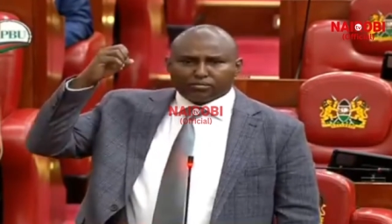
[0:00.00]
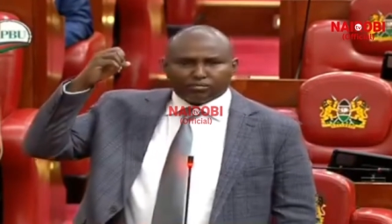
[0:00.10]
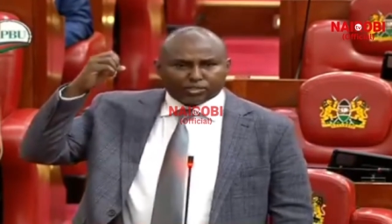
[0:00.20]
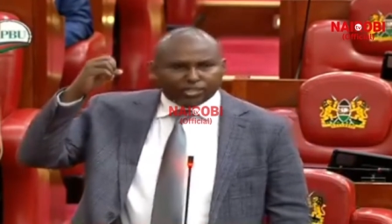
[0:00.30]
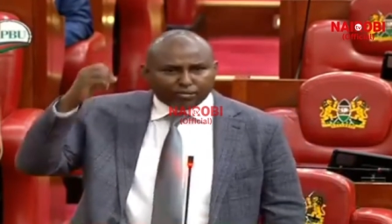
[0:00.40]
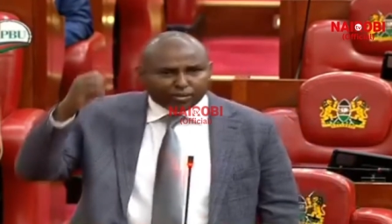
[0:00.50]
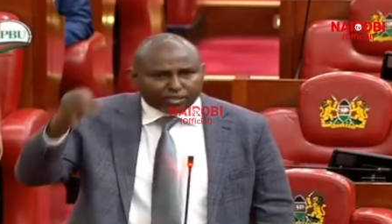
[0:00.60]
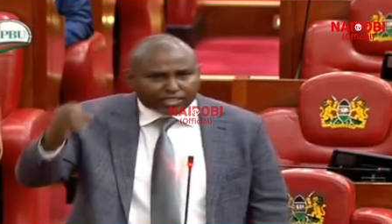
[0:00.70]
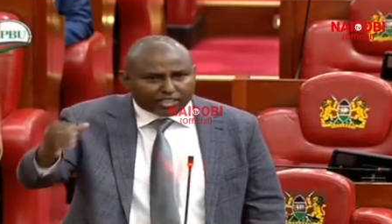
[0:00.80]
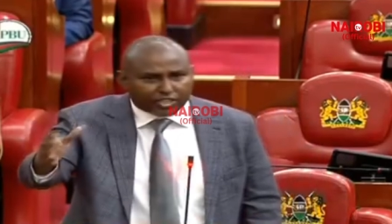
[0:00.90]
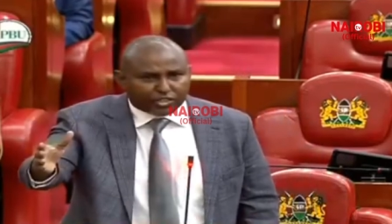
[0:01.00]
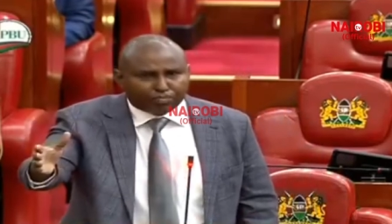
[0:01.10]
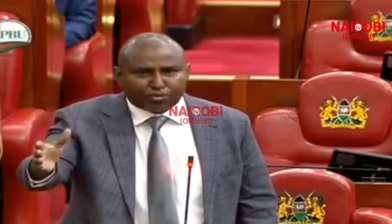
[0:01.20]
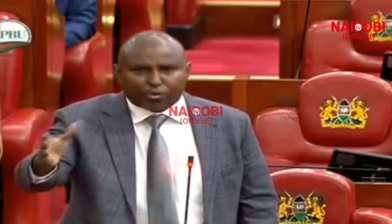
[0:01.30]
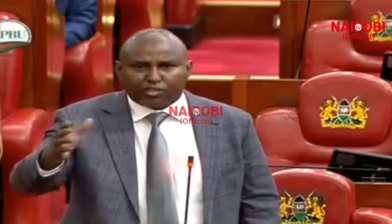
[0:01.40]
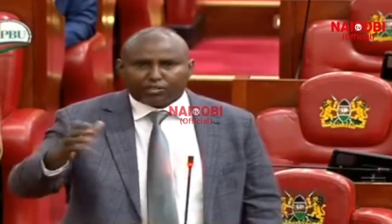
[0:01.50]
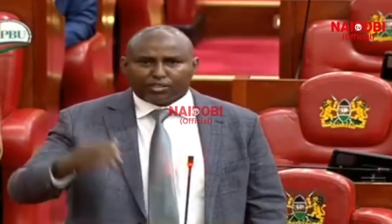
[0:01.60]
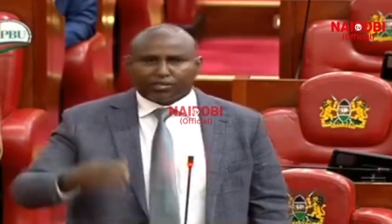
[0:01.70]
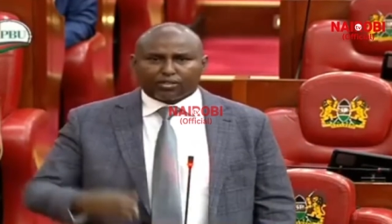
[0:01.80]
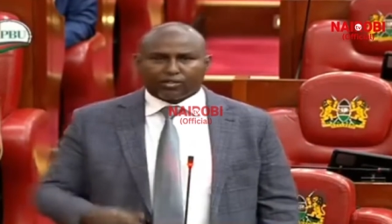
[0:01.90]
whichever leadership you, are, you, are,
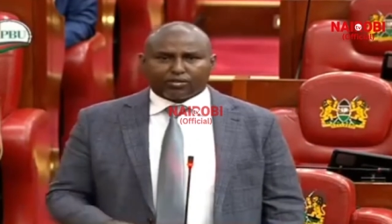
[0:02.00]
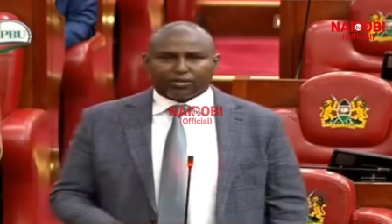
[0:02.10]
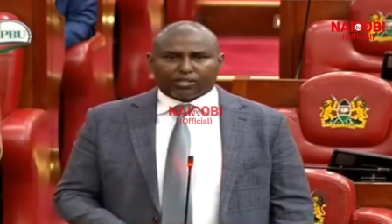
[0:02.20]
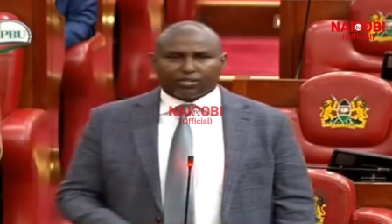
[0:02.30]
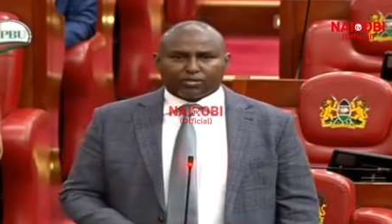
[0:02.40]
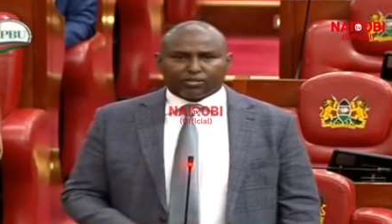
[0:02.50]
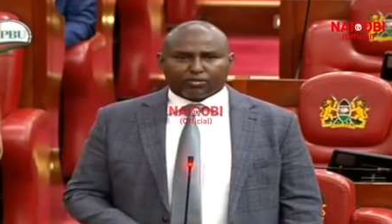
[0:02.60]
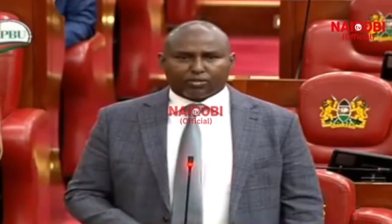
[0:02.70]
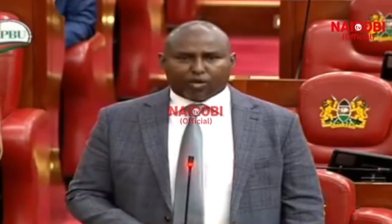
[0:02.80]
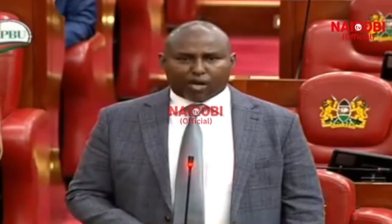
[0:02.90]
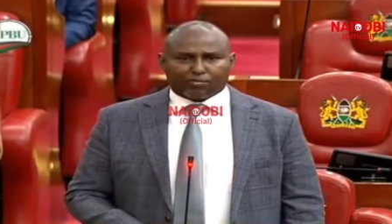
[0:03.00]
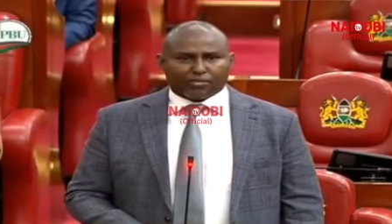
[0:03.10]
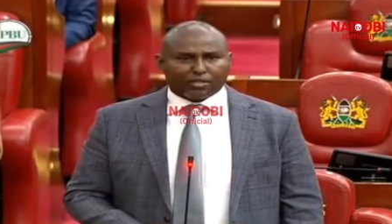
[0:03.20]
you, you, you, you have,